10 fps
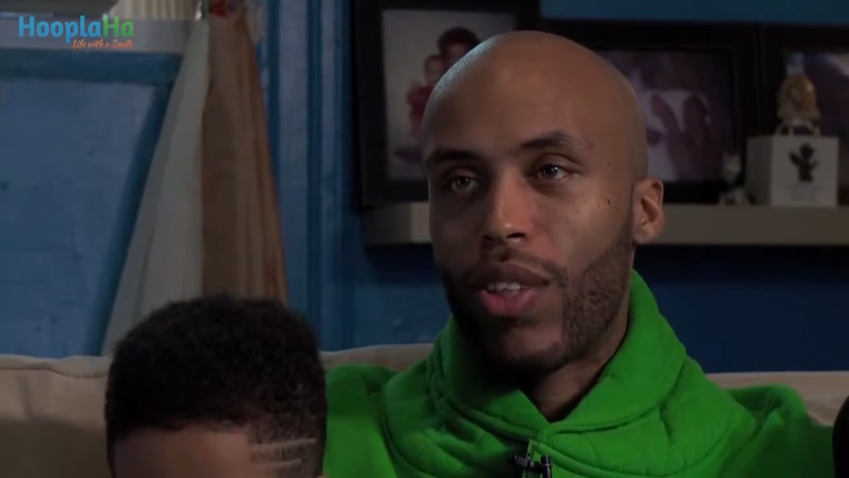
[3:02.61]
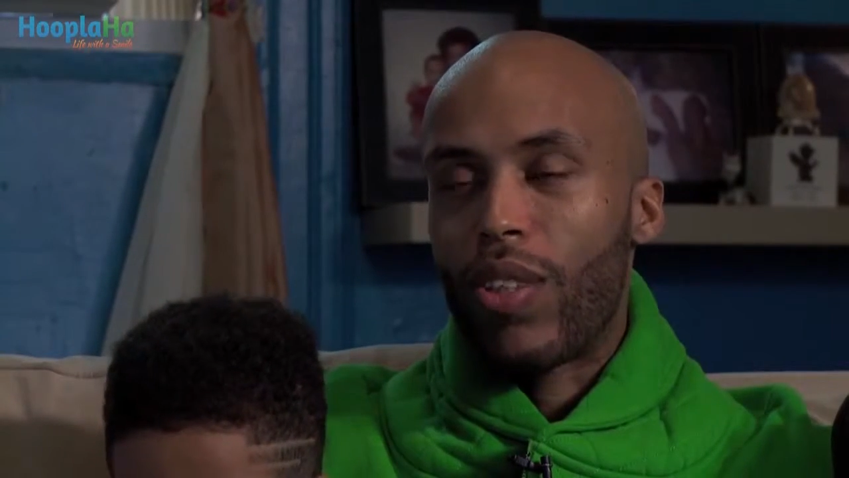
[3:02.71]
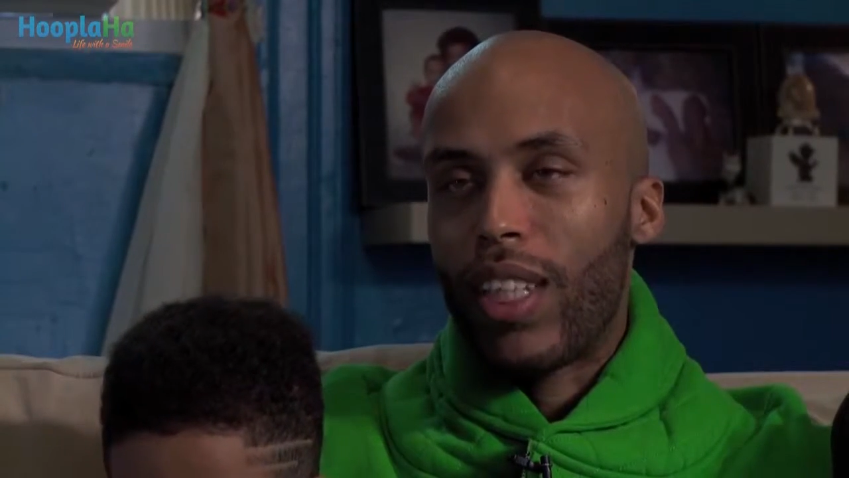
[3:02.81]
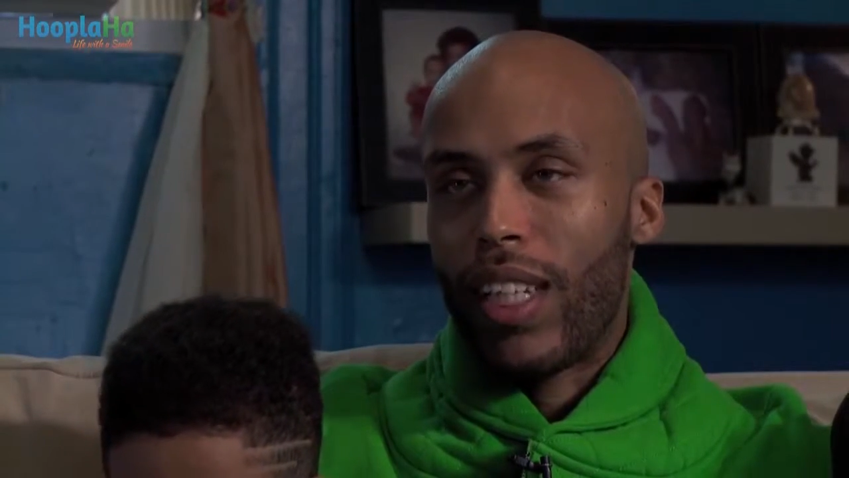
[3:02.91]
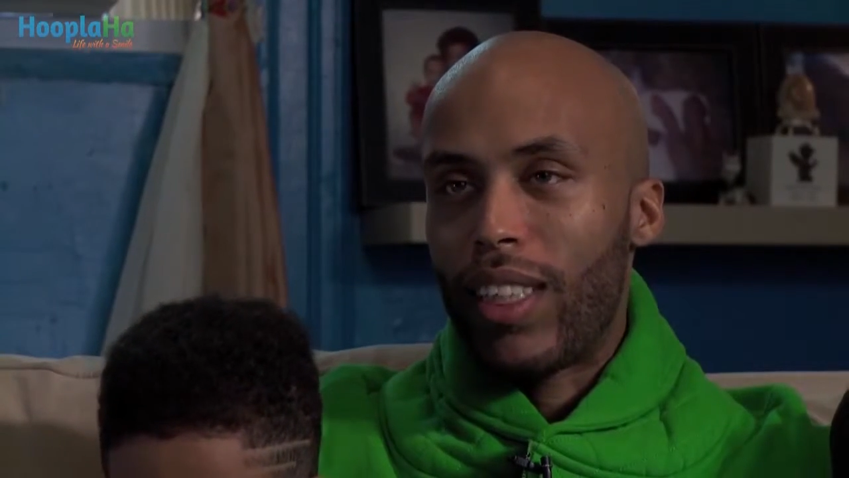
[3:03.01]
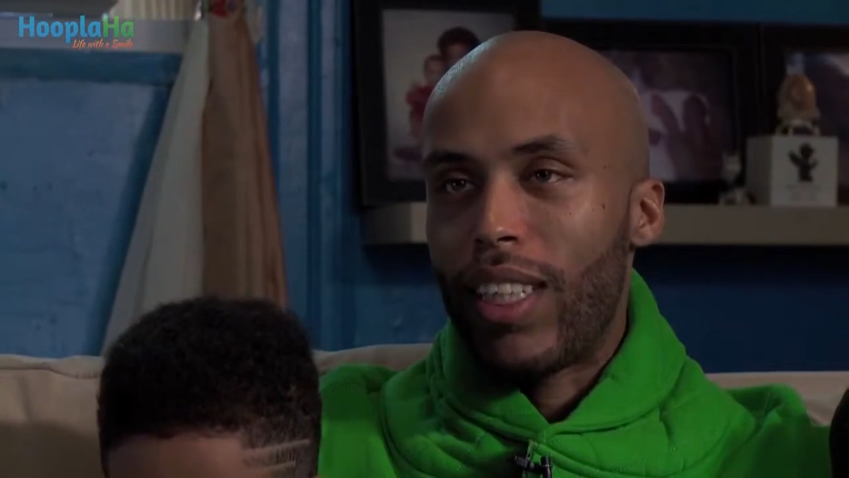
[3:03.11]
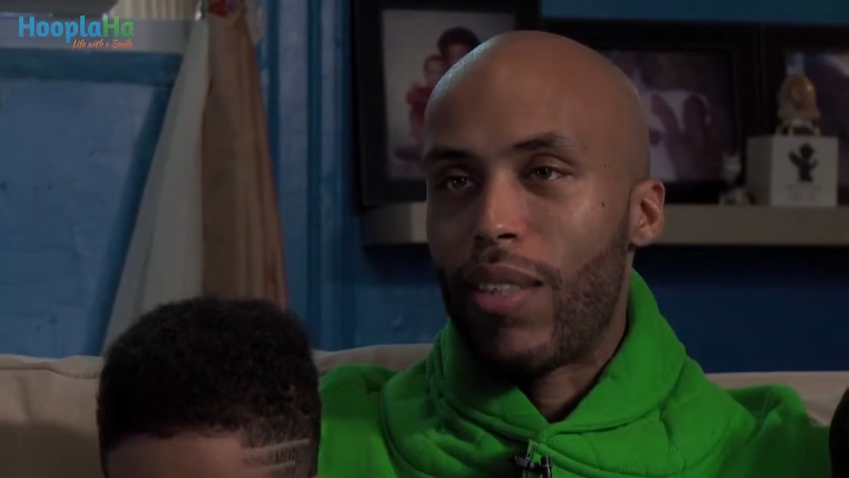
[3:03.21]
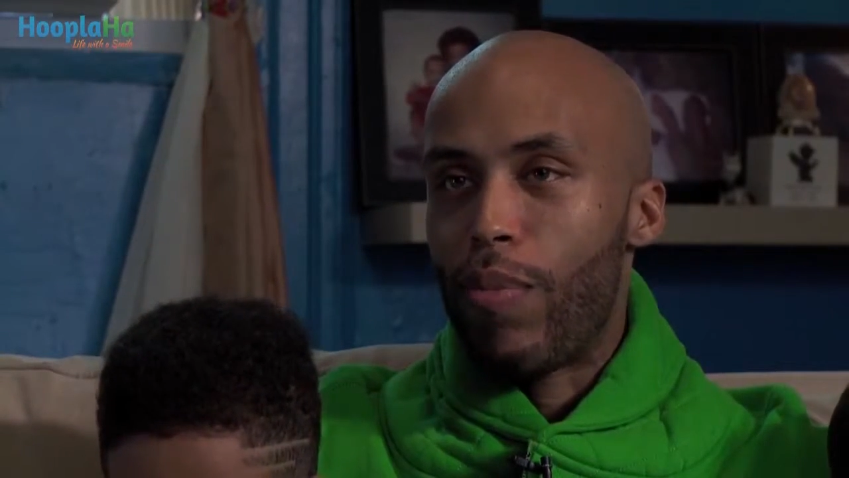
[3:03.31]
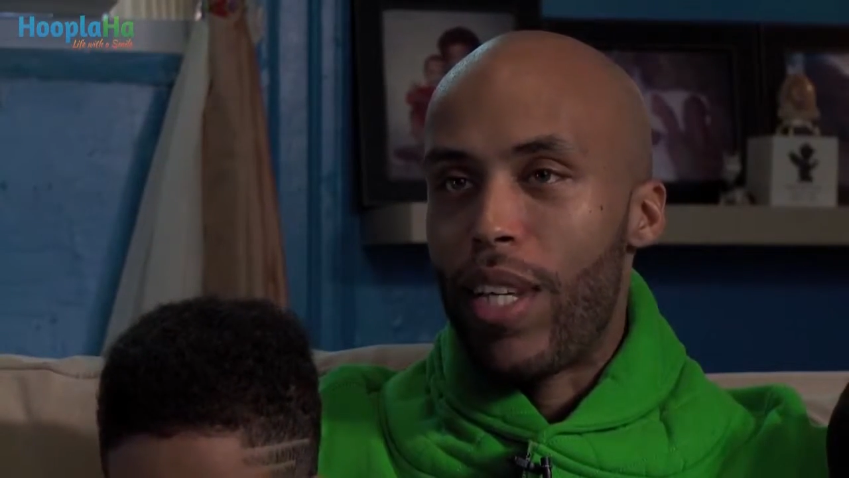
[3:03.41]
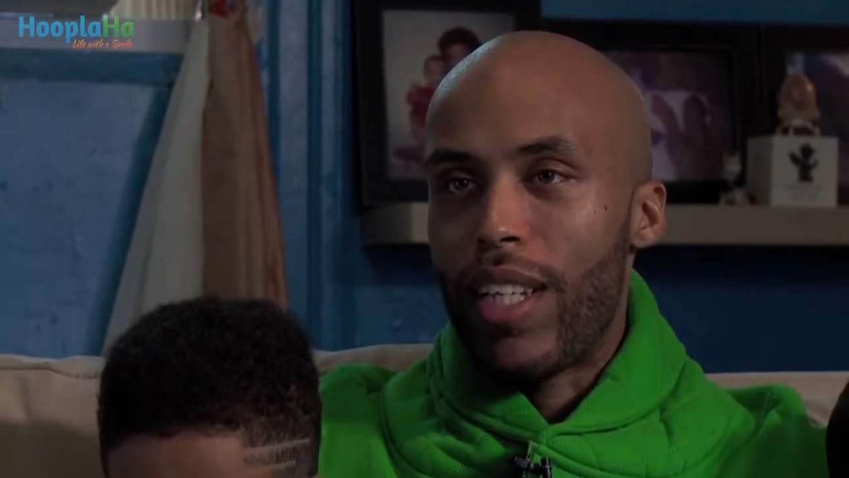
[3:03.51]
certain things
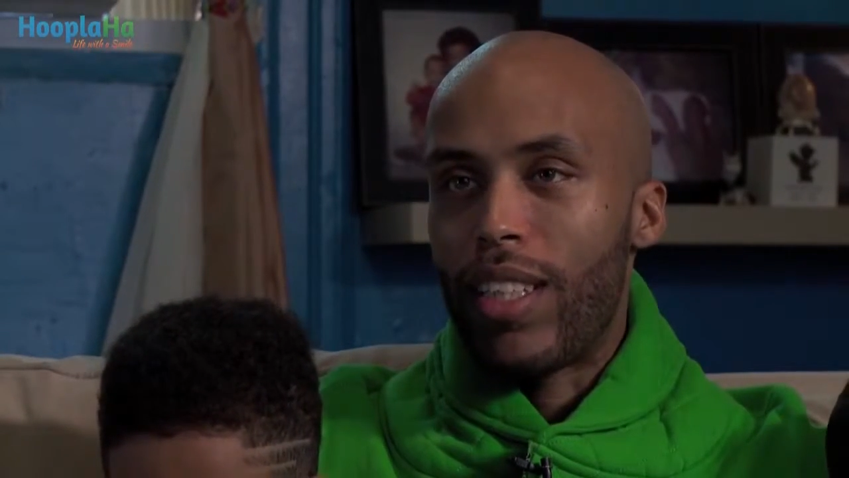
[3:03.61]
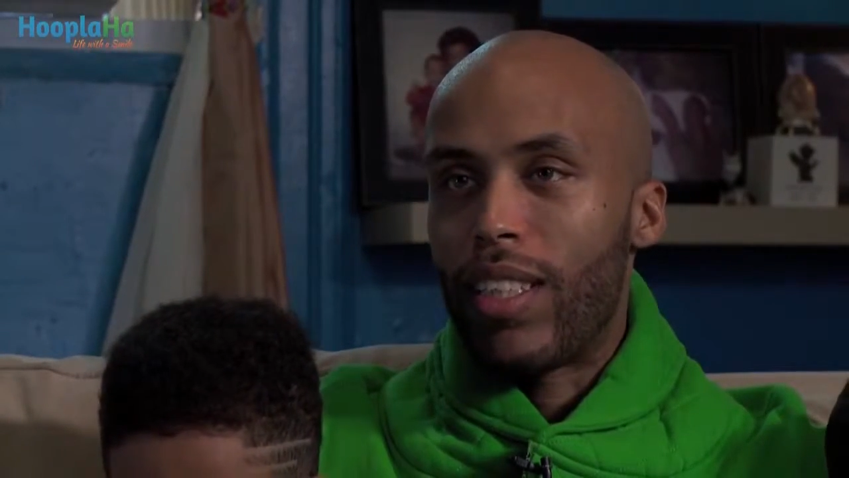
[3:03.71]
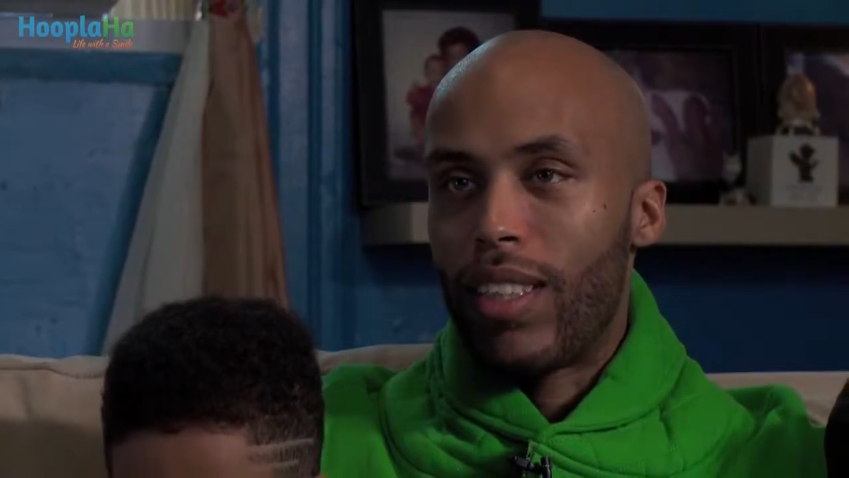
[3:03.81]
need to be